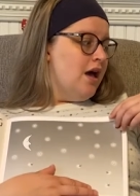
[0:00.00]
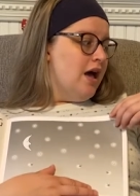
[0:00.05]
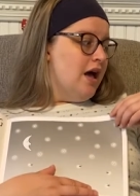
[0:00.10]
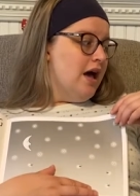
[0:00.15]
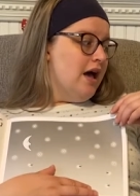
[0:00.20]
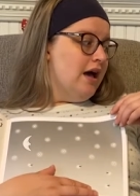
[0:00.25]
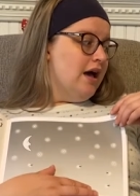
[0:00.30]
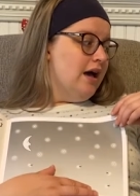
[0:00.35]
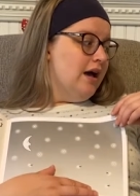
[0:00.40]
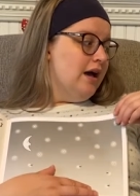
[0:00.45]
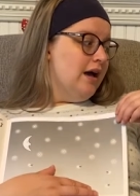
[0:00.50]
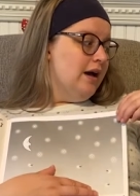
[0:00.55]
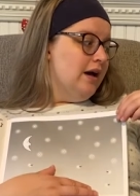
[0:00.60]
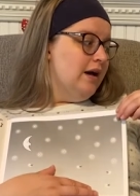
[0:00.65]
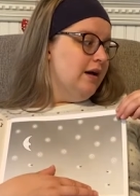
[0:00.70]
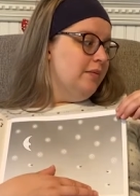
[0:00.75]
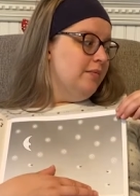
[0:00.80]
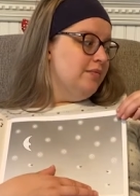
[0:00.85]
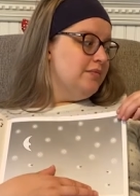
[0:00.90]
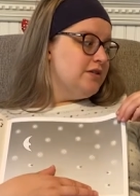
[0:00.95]

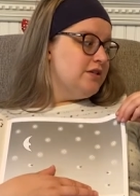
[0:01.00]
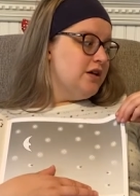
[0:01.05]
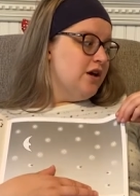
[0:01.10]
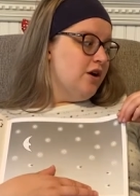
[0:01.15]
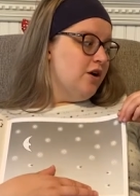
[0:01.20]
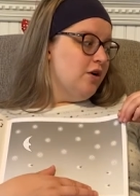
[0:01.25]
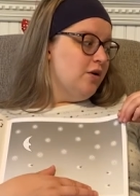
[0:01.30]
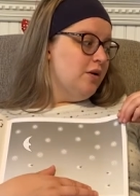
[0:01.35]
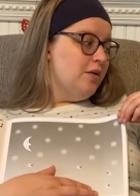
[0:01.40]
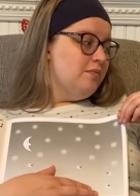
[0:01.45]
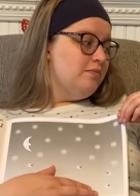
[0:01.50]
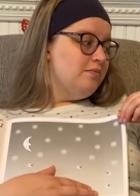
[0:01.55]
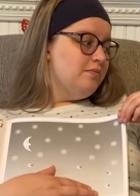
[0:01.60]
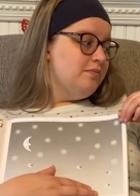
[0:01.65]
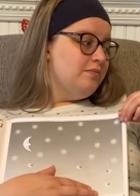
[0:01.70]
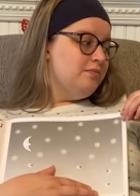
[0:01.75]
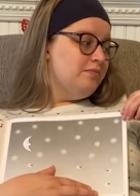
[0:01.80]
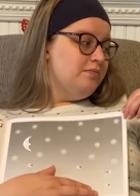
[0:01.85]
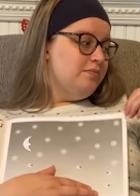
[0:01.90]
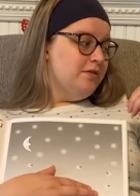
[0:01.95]
Um, so
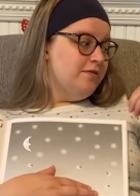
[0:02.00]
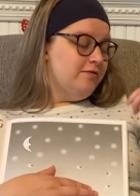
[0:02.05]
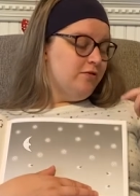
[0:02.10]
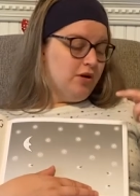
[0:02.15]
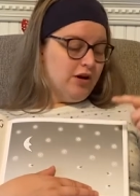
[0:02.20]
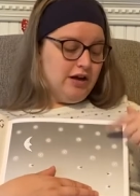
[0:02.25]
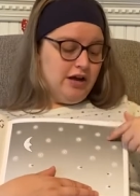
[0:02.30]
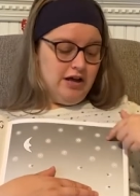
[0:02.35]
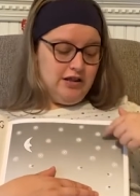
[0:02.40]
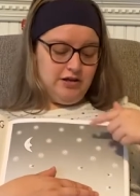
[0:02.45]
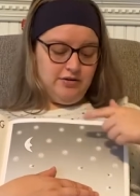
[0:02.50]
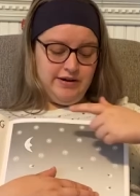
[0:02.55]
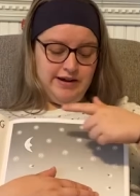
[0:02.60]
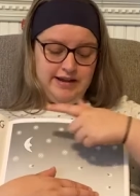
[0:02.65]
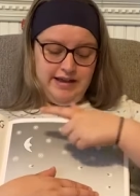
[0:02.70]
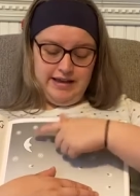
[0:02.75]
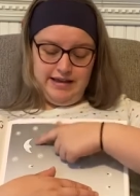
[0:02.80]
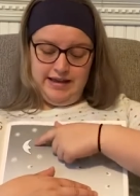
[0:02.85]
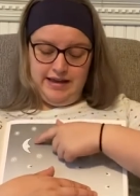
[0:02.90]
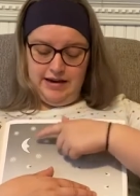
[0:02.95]
before
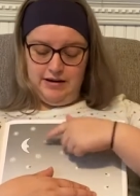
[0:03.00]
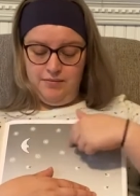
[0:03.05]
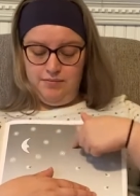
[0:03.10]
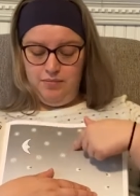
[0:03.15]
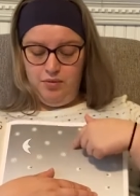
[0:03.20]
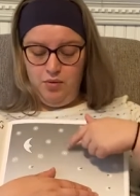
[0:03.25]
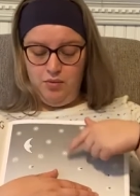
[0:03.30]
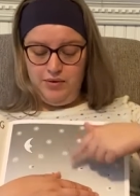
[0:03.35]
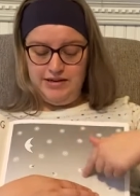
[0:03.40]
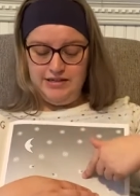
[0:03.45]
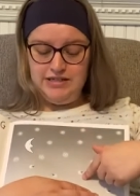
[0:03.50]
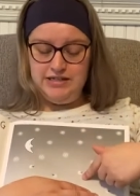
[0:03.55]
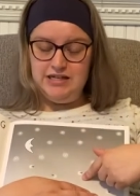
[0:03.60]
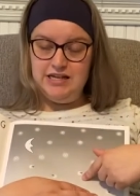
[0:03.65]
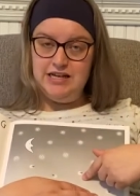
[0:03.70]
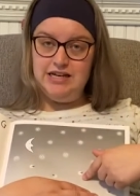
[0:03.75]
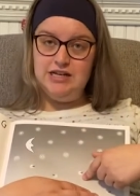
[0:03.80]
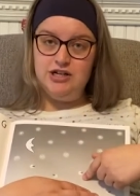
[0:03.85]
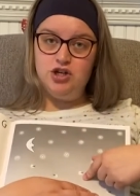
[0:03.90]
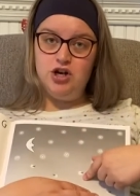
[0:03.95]
coloring, again, point
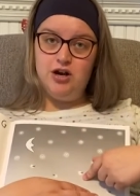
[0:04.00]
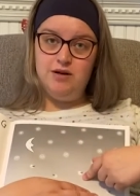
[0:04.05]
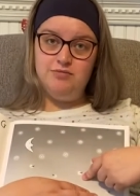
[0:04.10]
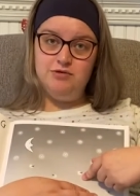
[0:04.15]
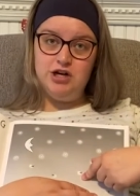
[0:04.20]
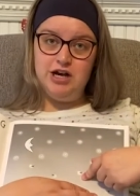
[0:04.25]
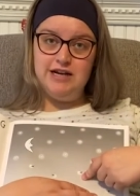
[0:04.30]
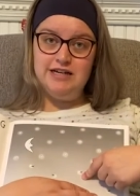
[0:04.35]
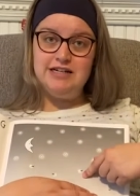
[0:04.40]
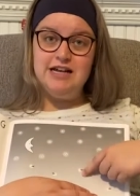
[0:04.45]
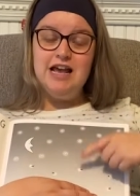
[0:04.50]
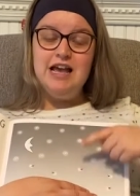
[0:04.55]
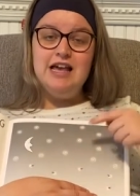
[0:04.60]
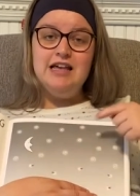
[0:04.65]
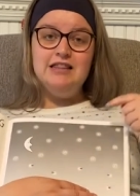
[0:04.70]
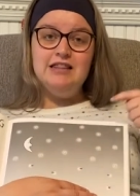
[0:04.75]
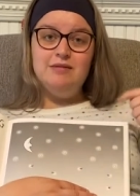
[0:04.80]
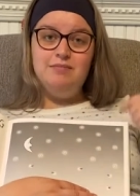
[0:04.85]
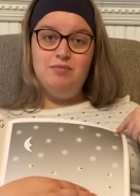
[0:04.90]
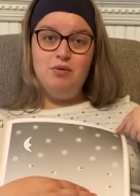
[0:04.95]
to each object.
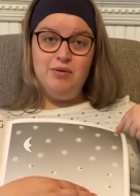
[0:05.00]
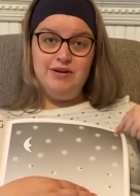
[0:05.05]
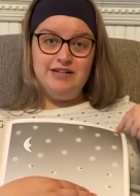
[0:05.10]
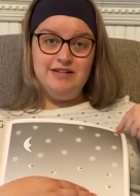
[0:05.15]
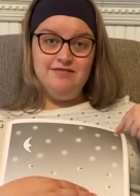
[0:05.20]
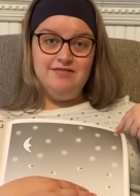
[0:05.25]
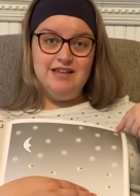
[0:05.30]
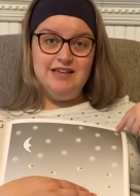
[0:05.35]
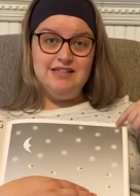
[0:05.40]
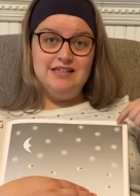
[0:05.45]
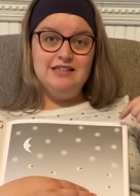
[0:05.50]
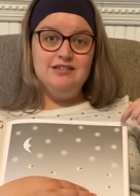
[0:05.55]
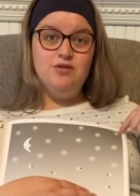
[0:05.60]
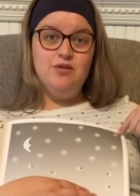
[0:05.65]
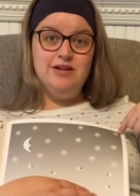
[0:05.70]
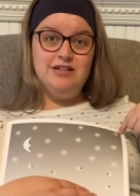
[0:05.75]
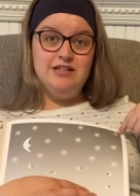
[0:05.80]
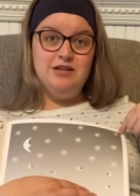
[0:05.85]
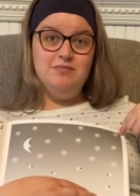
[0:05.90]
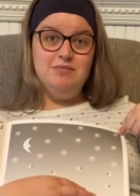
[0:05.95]
The point of this is
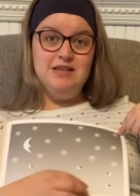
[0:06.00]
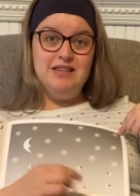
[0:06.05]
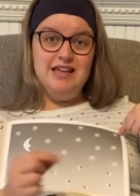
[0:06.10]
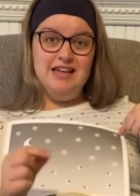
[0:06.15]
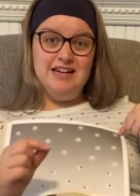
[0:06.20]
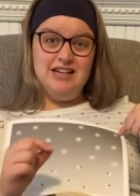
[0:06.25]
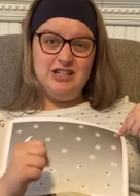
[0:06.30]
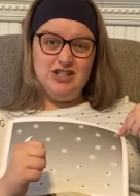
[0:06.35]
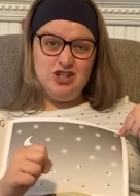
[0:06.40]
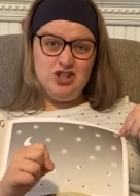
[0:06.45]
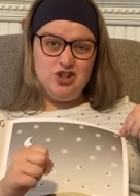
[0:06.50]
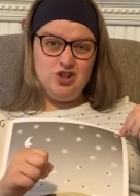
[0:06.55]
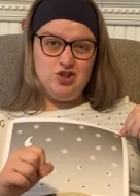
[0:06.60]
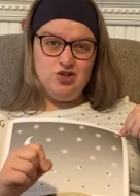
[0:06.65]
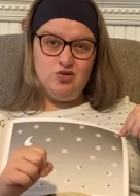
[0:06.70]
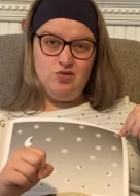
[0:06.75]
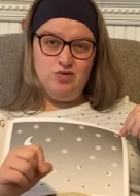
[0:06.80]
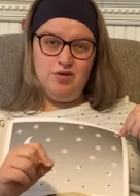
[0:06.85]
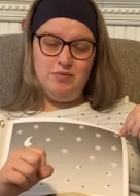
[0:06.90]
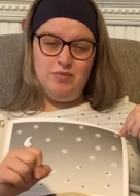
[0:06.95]
going to be then
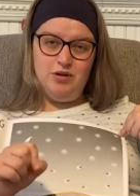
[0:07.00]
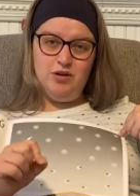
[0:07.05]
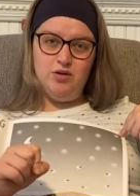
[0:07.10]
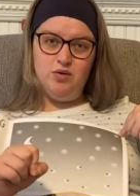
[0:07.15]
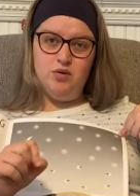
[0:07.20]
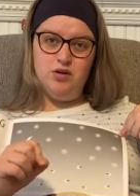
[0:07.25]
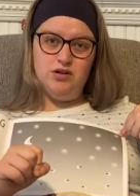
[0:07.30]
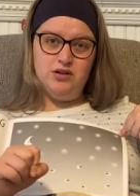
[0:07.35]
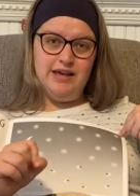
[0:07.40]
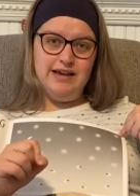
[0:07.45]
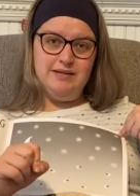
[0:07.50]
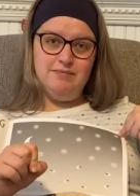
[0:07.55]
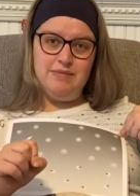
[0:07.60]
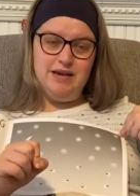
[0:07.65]
scribble or like